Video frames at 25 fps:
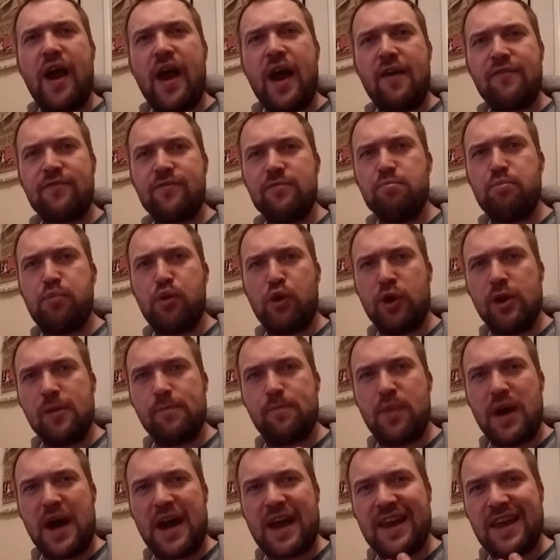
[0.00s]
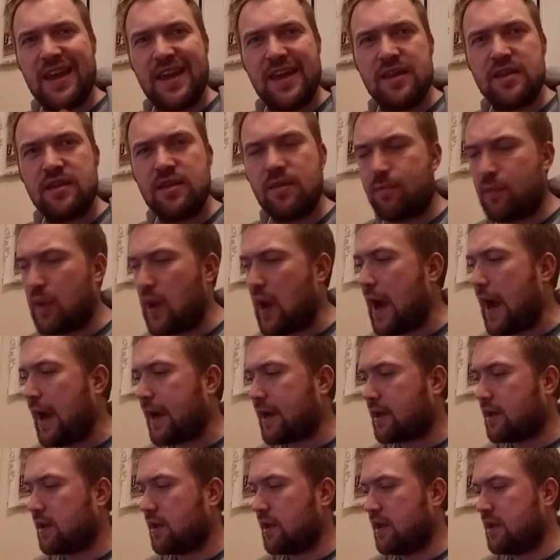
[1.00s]
haven't put it back in the
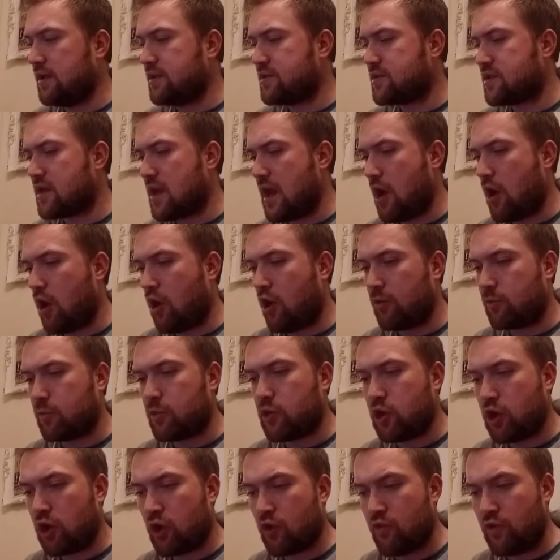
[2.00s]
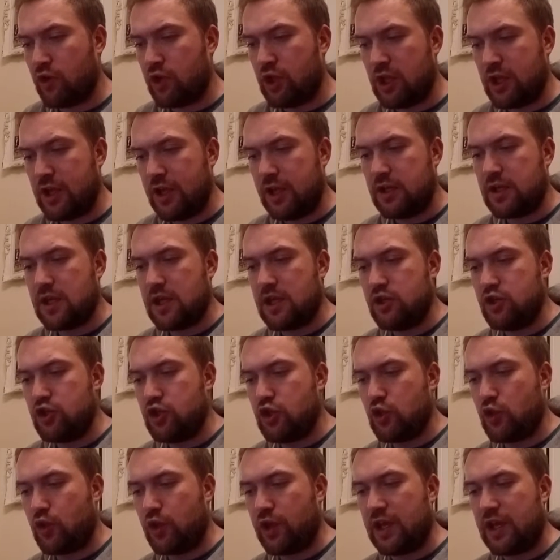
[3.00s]
bag is that I'm currently
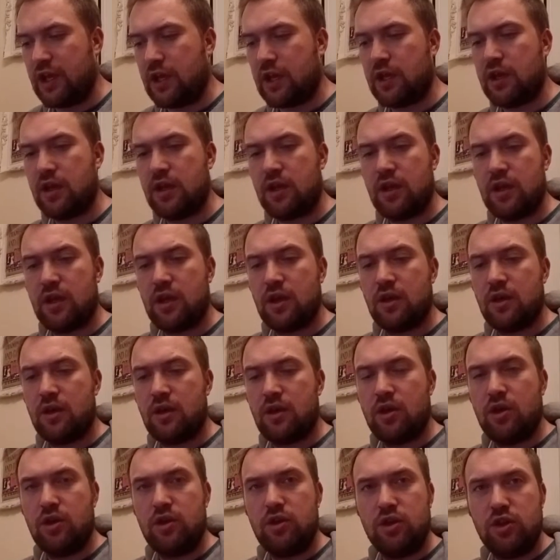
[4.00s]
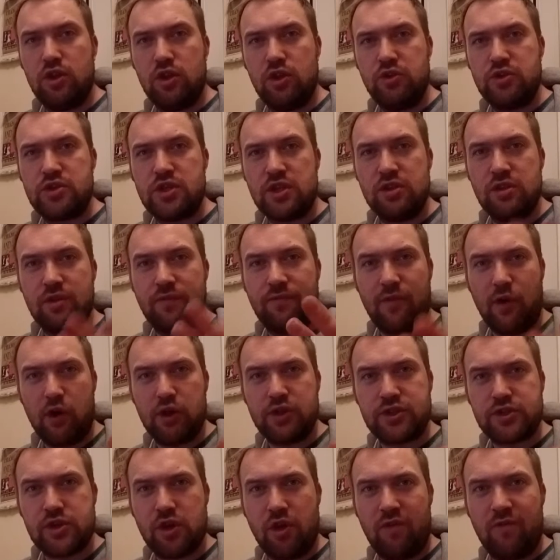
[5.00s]
enjoying using the
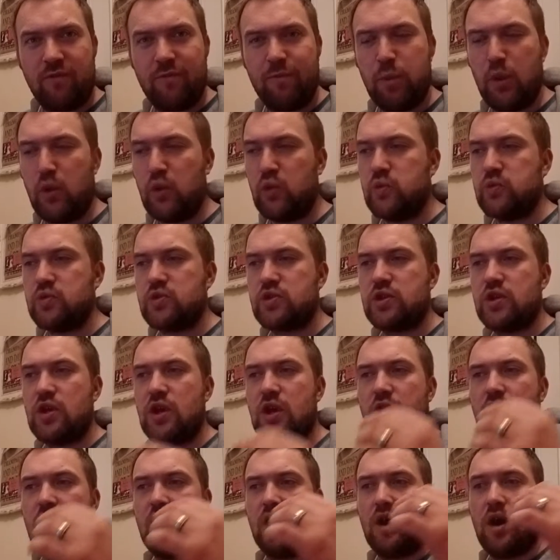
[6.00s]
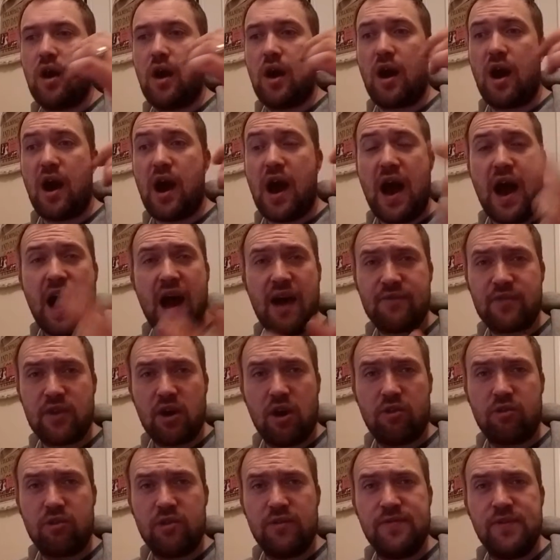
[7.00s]
Vice golf balls. I have
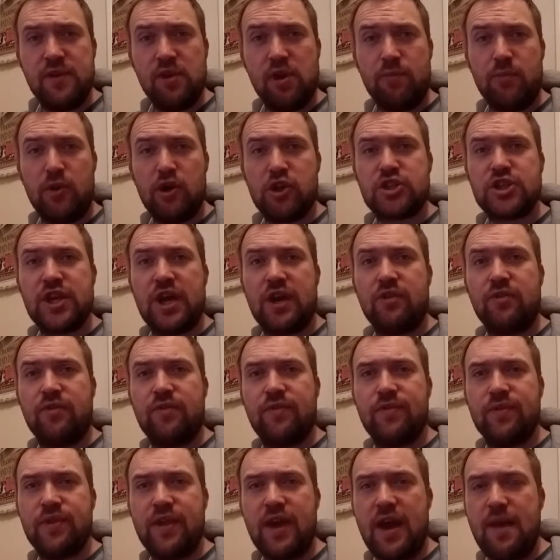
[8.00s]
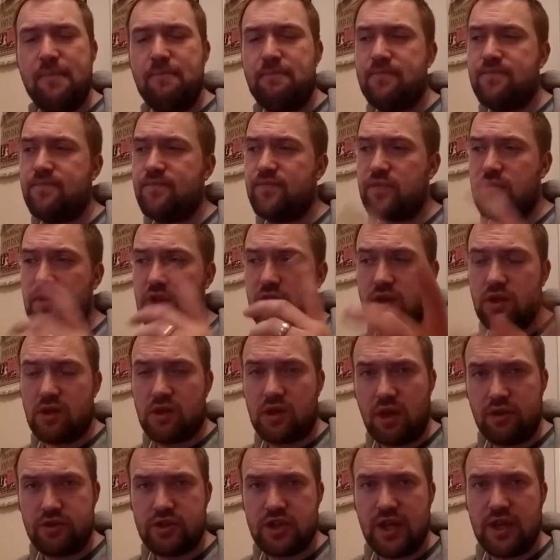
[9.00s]
got a review on my channel for them.
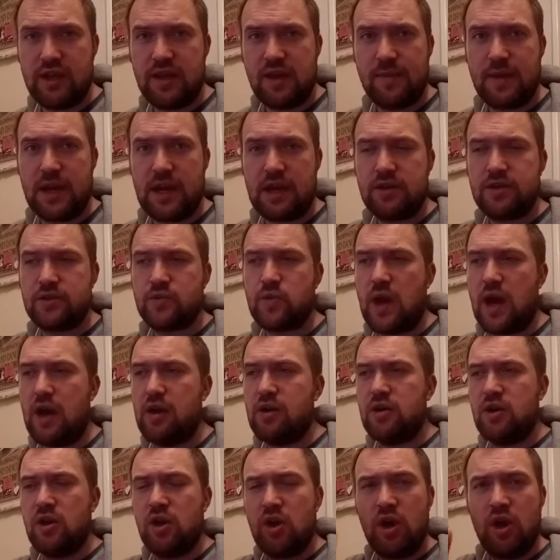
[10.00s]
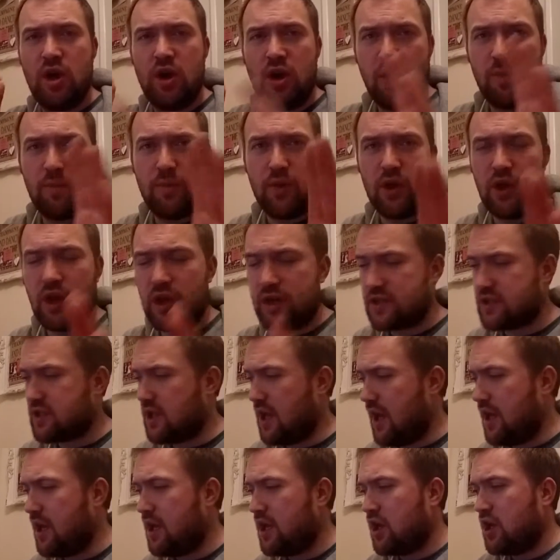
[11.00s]
Go check them out as well. But like I
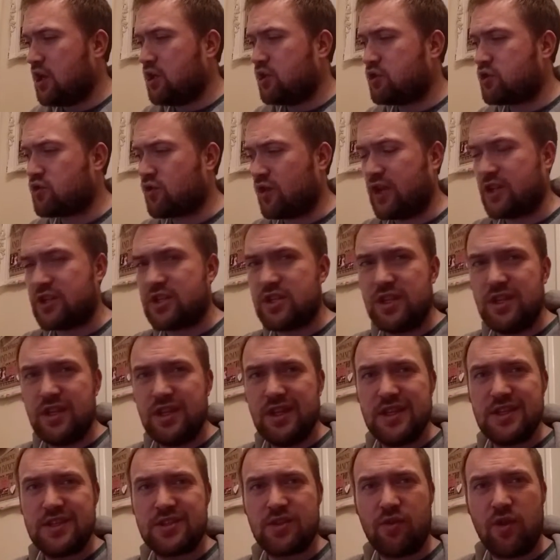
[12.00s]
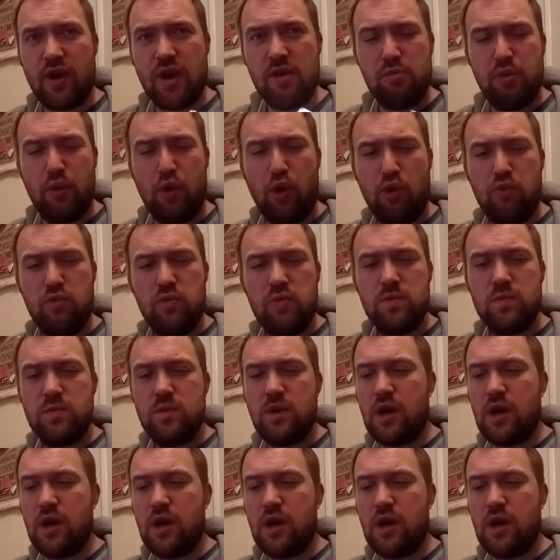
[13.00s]
say, Srixon is a great ball.